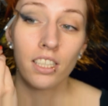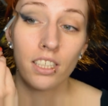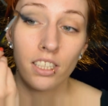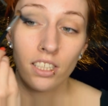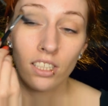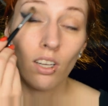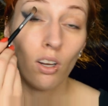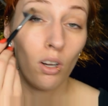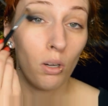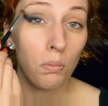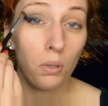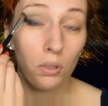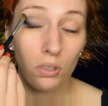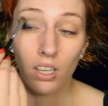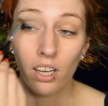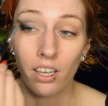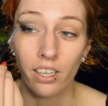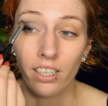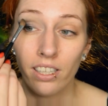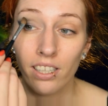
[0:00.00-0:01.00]
So I'm not
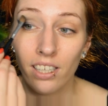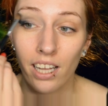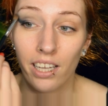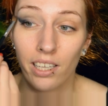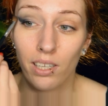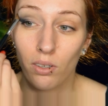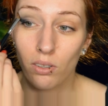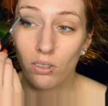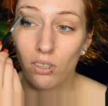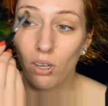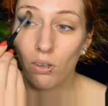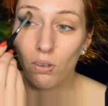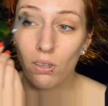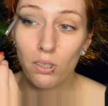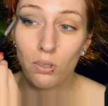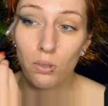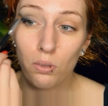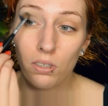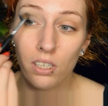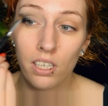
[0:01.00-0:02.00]
gonna, like you can totally
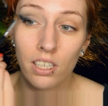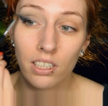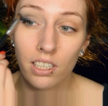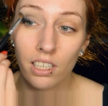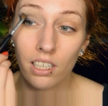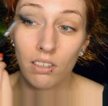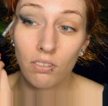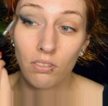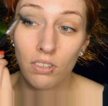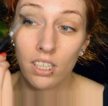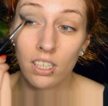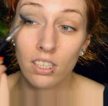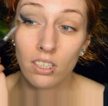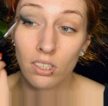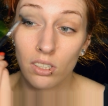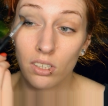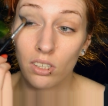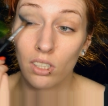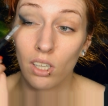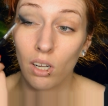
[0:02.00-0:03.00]
do that if
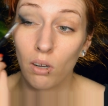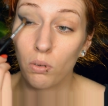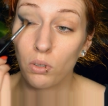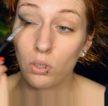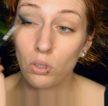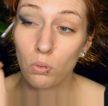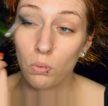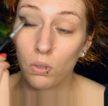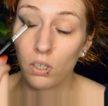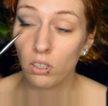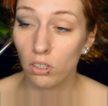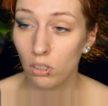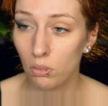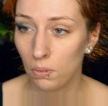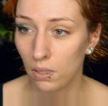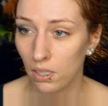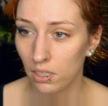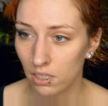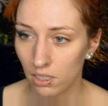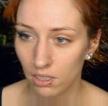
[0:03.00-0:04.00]
that's, you know, what you want,
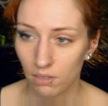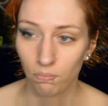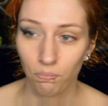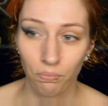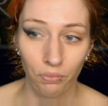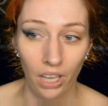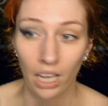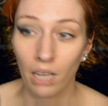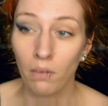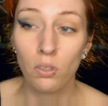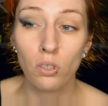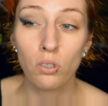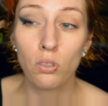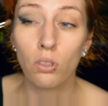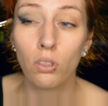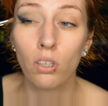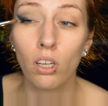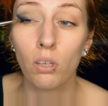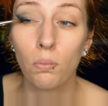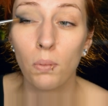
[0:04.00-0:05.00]
but I'm just
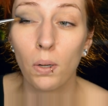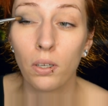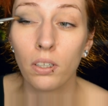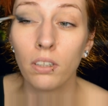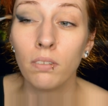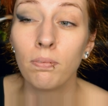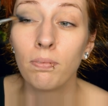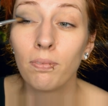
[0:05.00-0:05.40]
not gonna bother